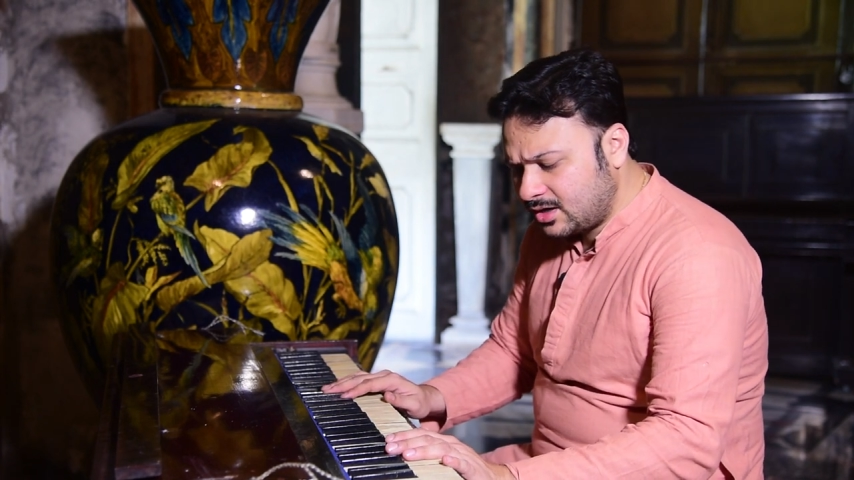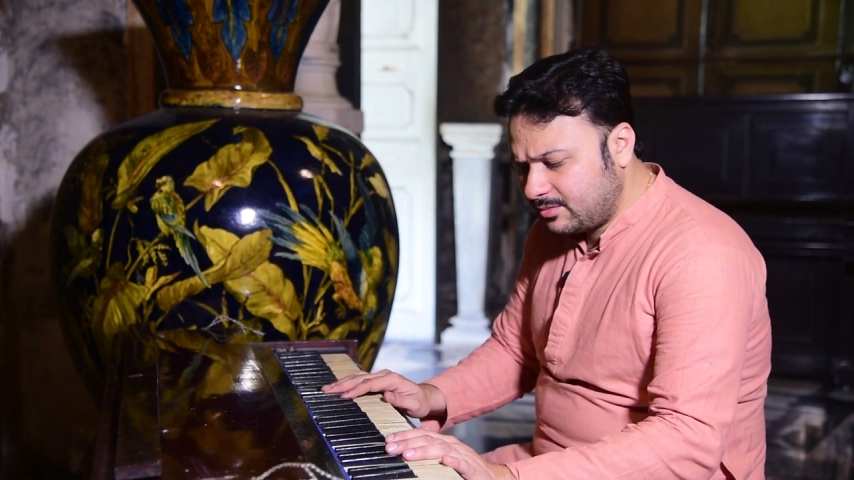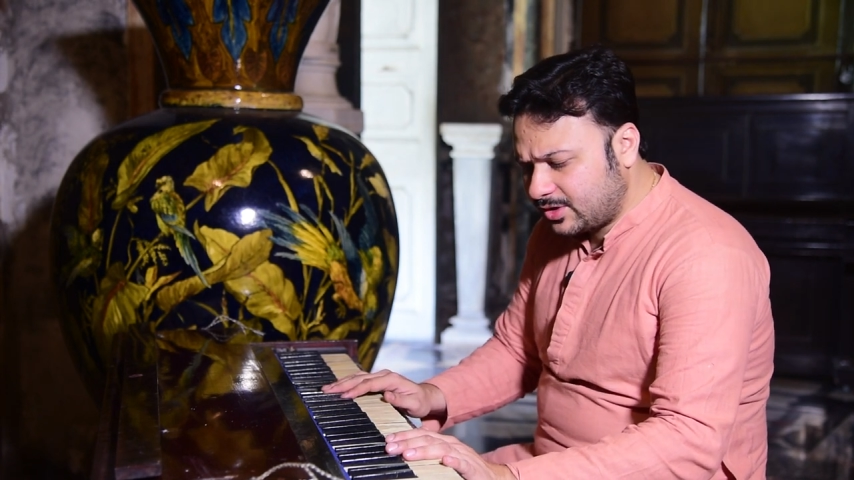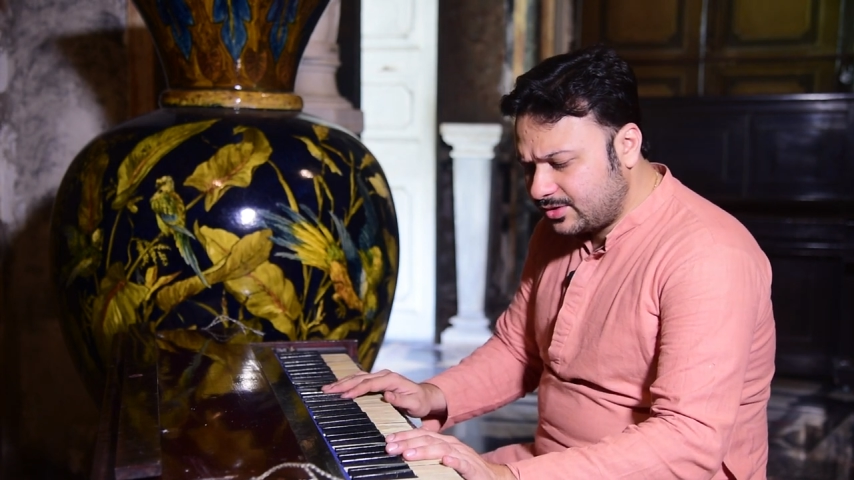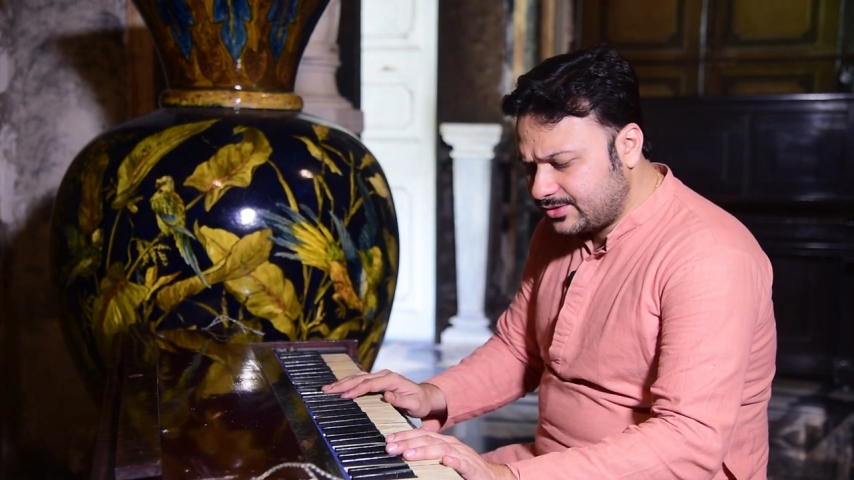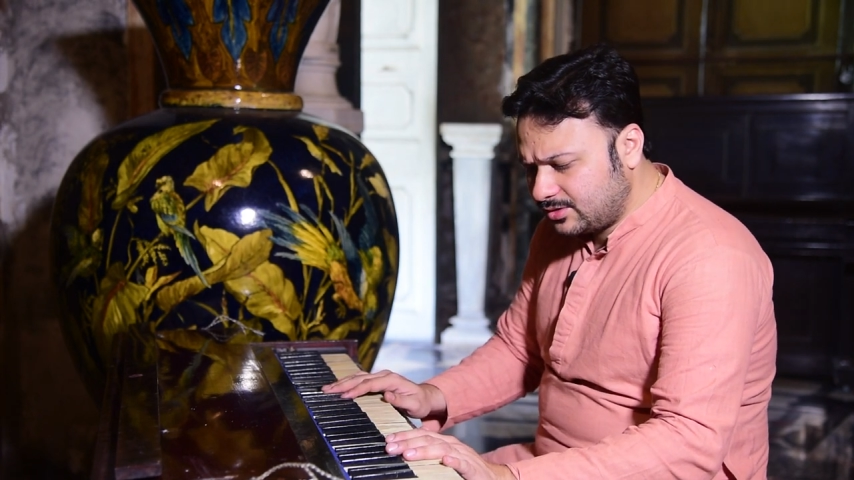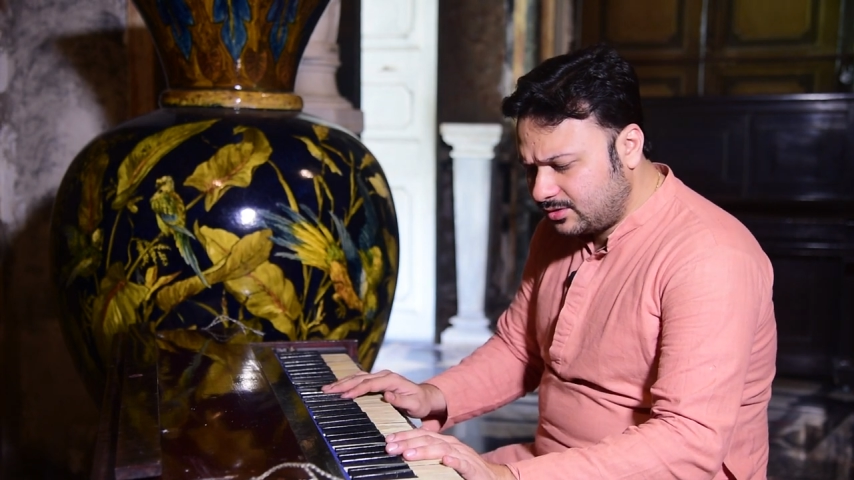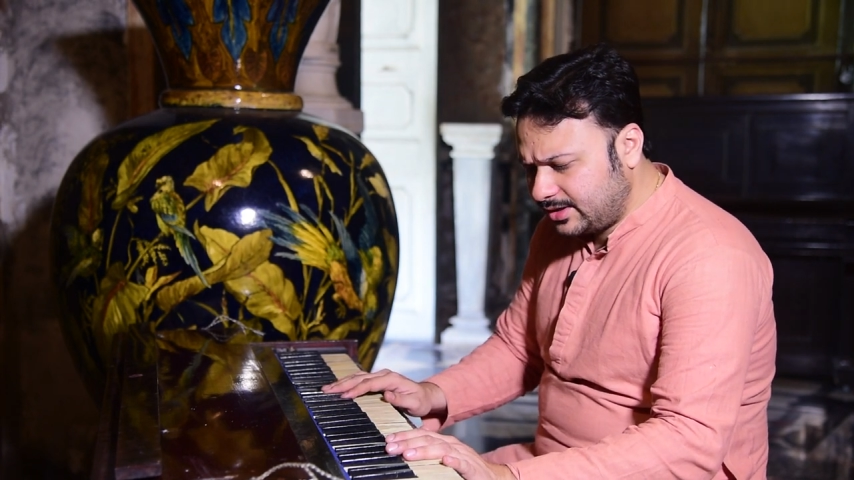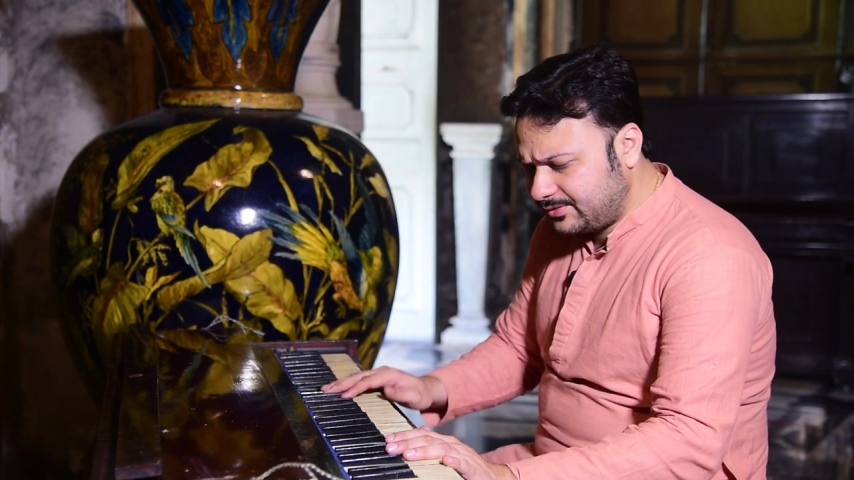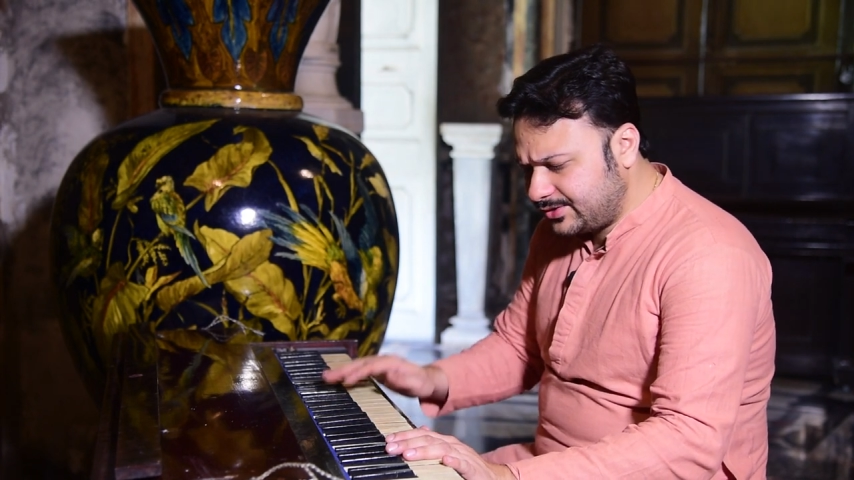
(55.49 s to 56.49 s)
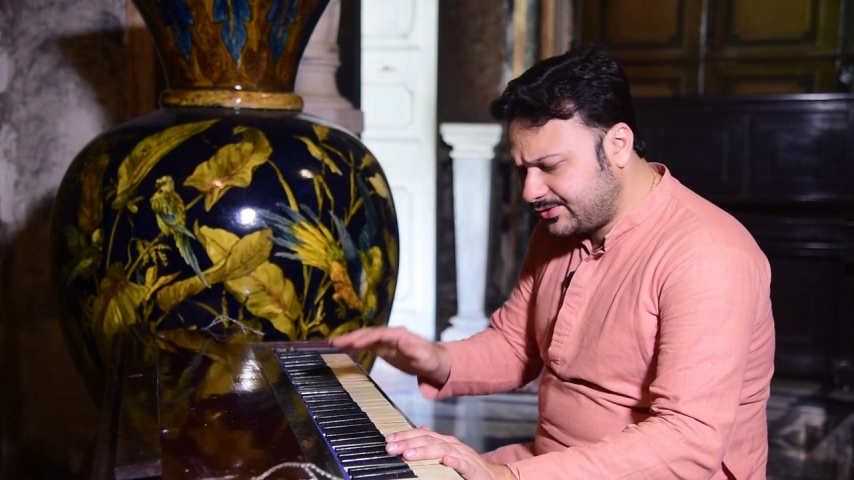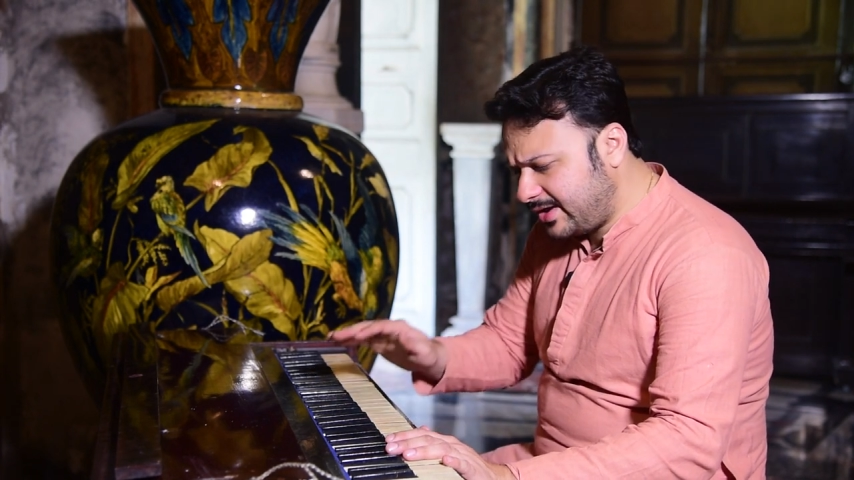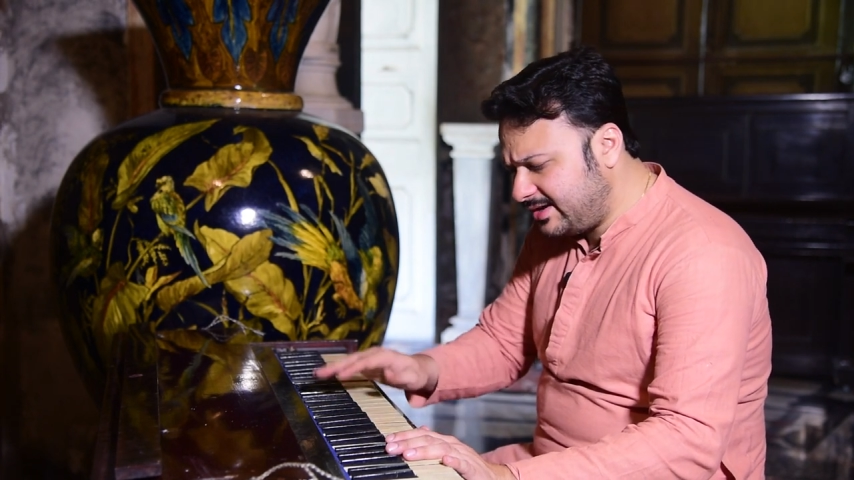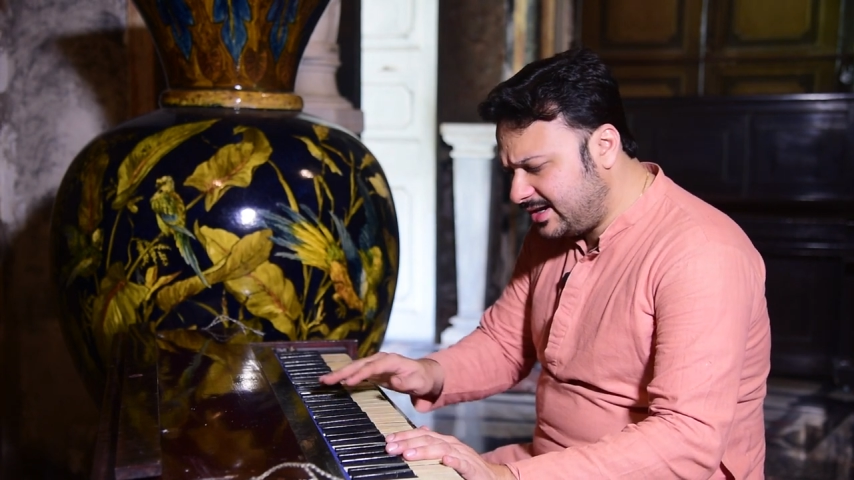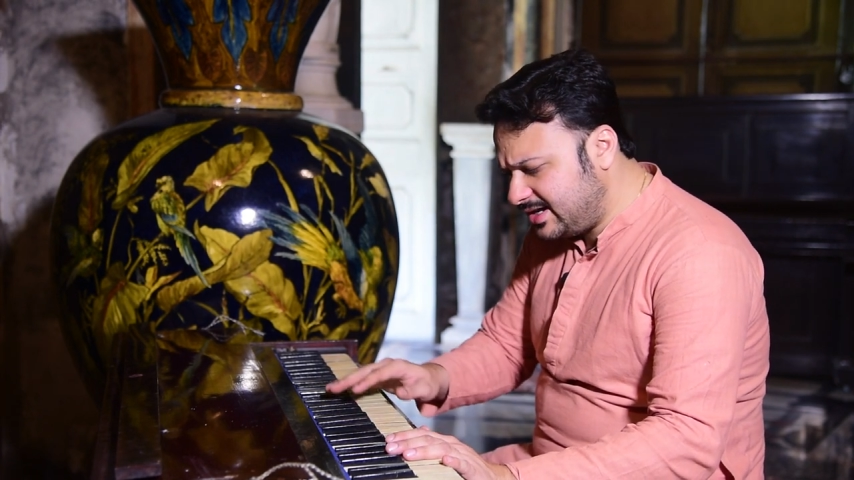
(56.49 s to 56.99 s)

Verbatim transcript: Because you know, it was very